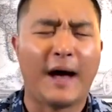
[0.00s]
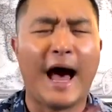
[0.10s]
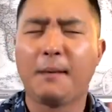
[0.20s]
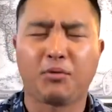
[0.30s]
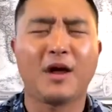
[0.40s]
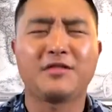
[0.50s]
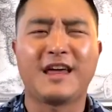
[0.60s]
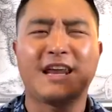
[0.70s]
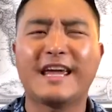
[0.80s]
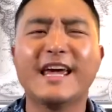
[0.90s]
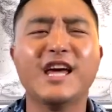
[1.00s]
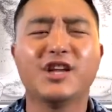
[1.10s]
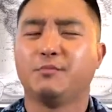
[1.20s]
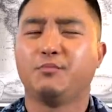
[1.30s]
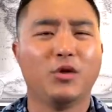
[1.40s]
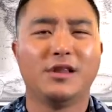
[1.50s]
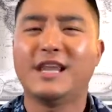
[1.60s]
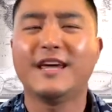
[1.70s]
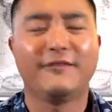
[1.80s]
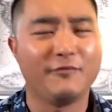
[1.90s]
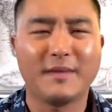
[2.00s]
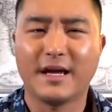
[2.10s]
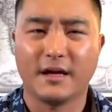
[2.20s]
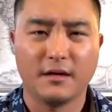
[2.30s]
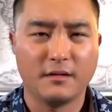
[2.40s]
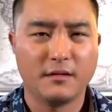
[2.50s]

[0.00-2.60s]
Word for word: I pray that Egypt will leave me.